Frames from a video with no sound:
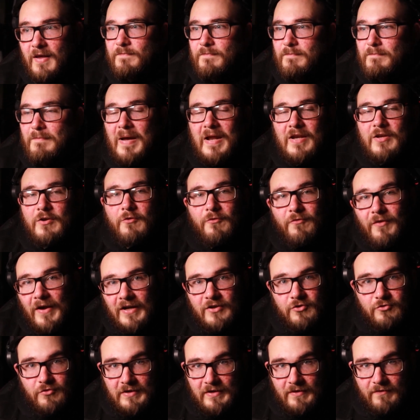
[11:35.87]

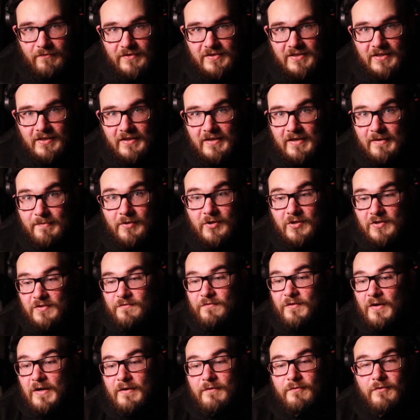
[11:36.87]
manufacturing facility, because
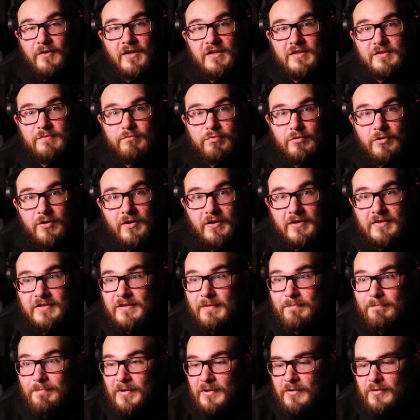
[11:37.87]
FiFine's products,
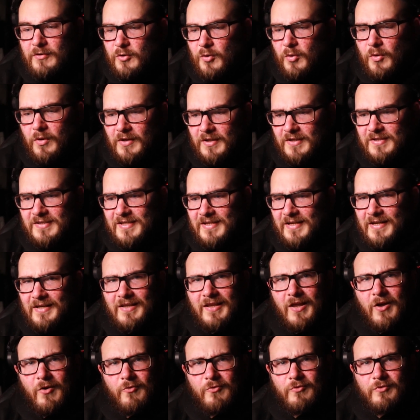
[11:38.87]
the build quality
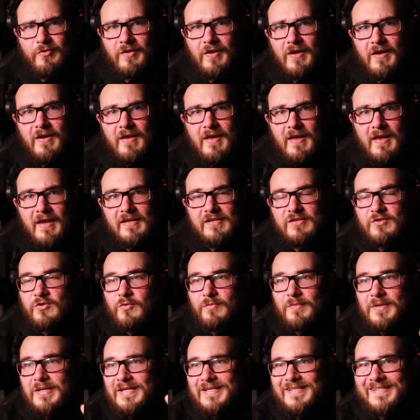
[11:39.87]
alone is
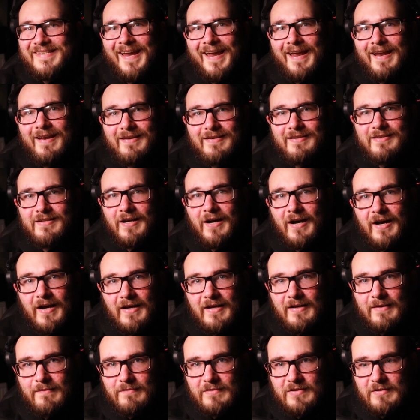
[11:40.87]
normally 10
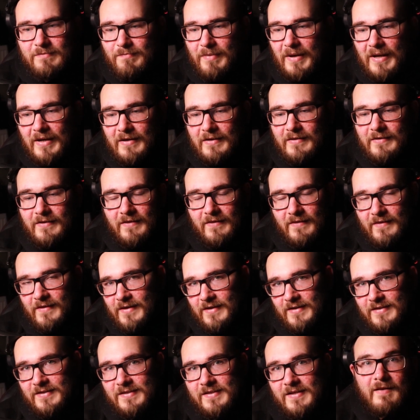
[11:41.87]
times better than
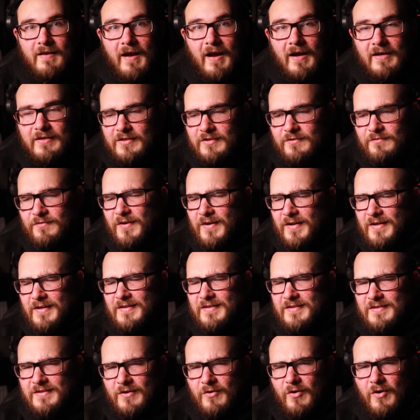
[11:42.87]
this. I just find
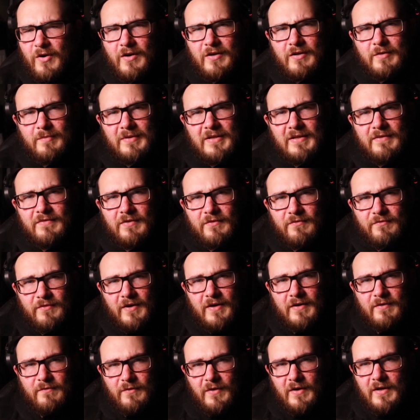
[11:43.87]
it so hard to believe that
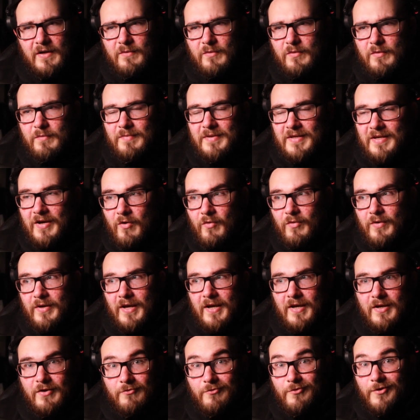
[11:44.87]
FiFine would be
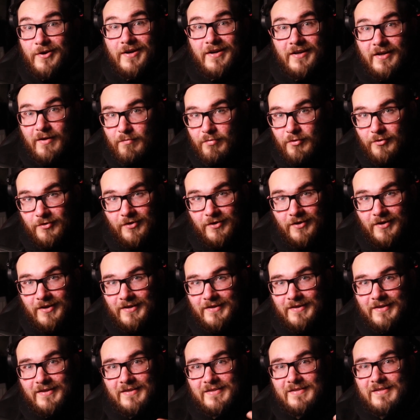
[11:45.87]
okay creating a product
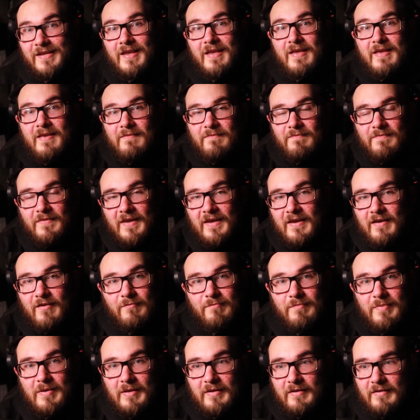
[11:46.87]
like this. They
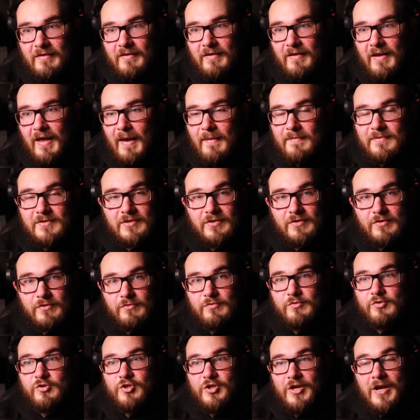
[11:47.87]
have been
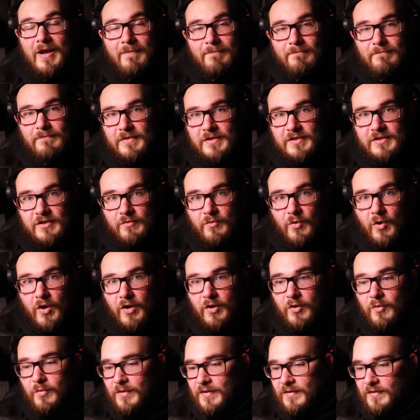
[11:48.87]
absolute gems to
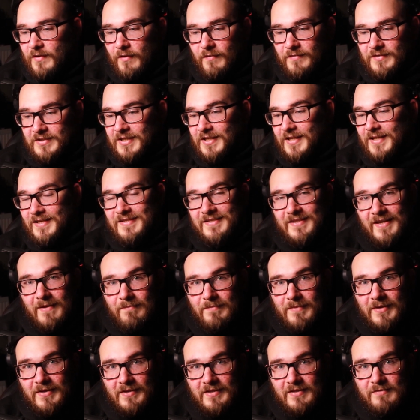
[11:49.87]
work with. Obviously, they
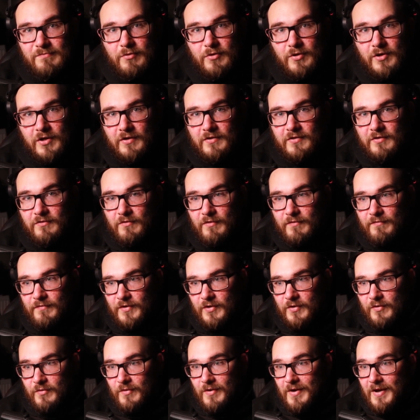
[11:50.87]
sent me this product to
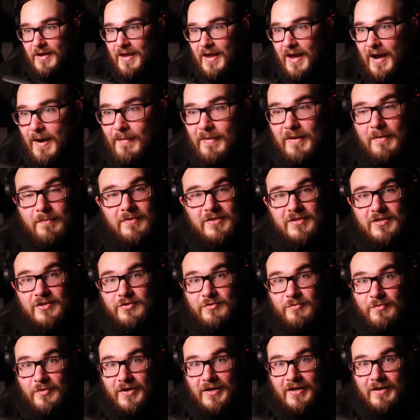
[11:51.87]
review. I'm in a
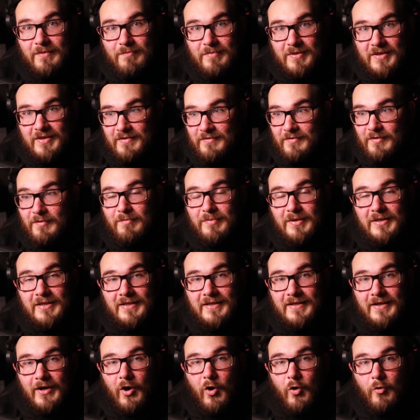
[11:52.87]
position where I can be
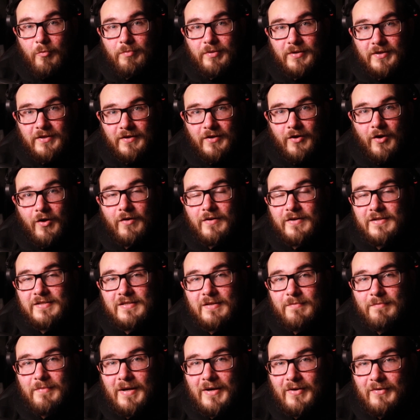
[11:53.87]
completely open and
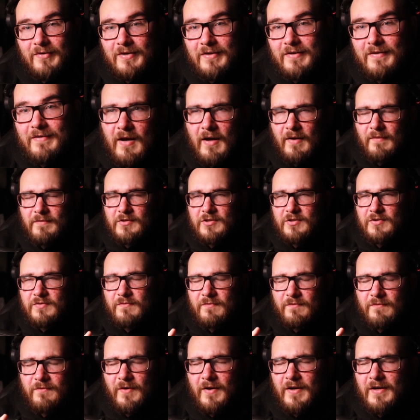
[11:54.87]
honest about it. I'm
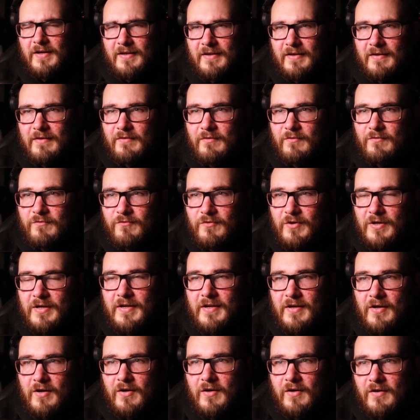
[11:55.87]
just finding it
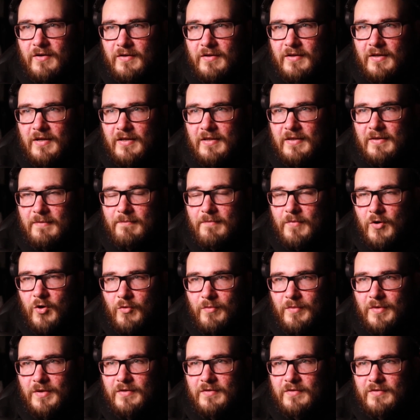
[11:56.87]
really hard at the
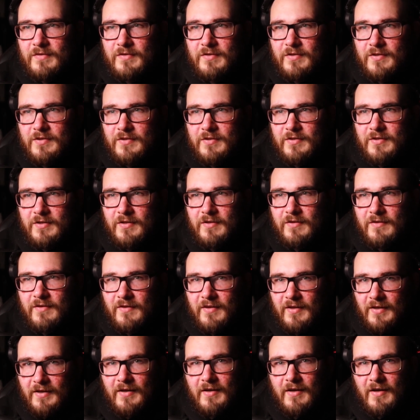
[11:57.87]
moment to
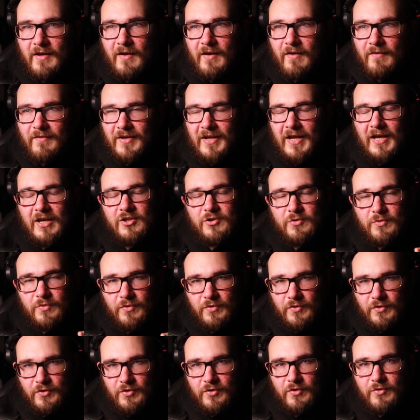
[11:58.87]
think of an
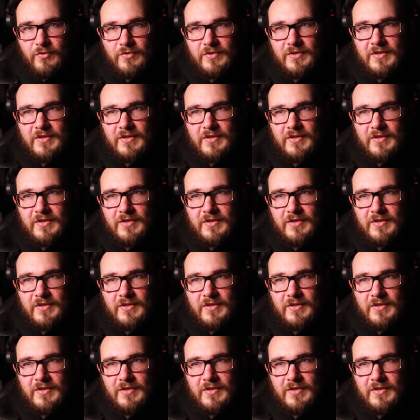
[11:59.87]
actual use